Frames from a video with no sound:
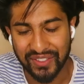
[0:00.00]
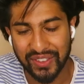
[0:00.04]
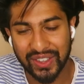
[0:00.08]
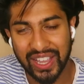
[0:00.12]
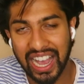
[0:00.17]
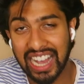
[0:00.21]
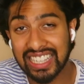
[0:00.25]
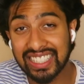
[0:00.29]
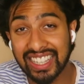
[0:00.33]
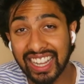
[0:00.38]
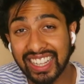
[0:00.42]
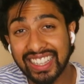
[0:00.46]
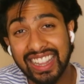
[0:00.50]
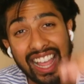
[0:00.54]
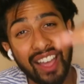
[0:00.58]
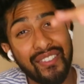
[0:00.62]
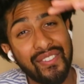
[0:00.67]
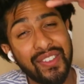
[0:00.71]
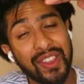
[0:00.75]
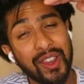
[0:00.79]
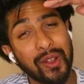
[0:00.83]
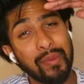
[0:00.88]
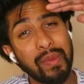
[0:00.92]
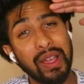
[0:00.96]
If you guys like
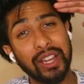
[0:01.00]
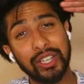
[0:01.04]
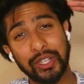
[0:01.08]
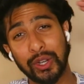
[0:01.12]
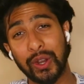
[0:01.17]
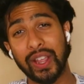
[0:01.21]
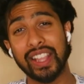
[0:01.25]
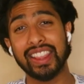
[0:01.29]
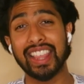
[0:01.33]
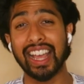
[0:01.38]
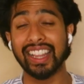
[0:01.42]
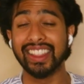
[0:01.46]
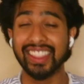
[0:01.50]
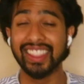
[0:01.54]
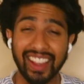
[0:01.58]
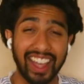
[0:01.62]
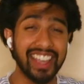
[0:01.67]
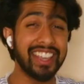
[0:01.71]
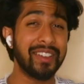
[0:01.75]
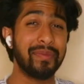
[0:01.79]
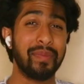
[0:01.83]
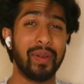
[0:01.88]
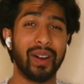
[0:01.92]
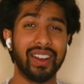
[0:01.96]
that video, make sure you hit that
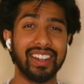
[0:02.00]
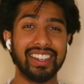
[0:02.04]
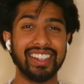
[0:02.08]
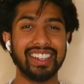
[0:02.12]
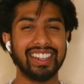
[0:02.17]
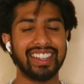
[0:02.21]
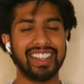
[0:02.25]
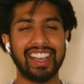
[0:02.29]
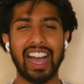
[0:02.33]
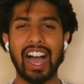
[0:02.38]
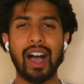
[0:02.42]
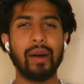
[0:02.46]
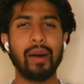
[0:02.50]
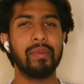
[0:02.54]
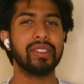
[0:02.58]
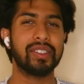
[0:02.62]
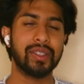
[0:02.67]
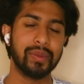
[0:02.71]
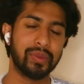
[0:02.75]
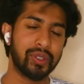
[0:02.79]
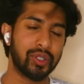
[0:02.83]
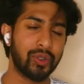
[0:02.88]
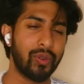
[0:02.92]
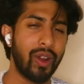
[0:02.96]
like button, comment,
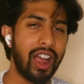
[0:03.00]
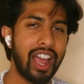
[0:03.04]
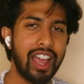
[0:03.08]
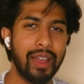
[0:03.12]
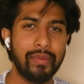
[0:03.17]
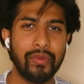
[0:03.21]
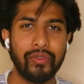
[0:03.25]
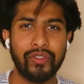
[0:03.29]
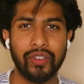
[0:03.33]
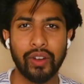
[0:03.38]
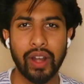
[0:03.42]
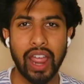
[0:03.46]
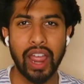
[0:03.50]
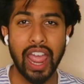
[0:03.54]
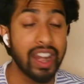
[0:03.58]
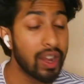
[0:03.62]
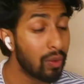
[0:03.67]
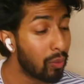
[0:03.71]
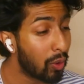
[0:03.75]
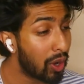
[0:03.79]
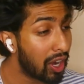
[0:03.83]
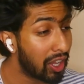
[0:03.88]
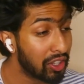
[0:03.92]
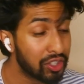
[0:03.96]
subscribe for
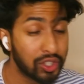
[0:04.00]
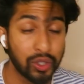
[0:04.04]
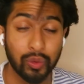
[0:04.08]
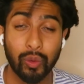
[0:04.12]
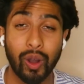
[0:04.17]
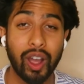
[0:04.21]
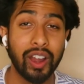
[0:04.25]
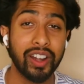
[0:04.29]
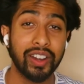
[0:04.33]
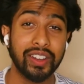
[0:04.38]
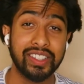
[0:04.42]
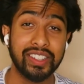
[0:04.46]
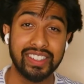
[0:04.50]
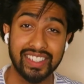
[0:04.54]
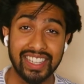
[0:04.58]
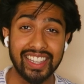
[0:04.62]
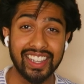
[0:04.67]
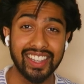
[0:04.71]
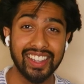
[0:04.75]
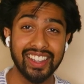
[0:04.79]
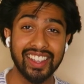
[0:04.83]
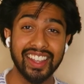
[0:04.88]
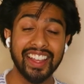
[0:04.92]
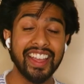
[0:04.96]
anyone else you want to
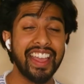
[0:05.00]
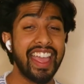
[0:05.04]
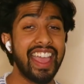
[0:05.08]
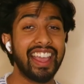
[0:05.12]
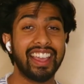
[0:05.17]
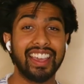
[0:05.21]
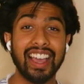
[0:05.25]
see.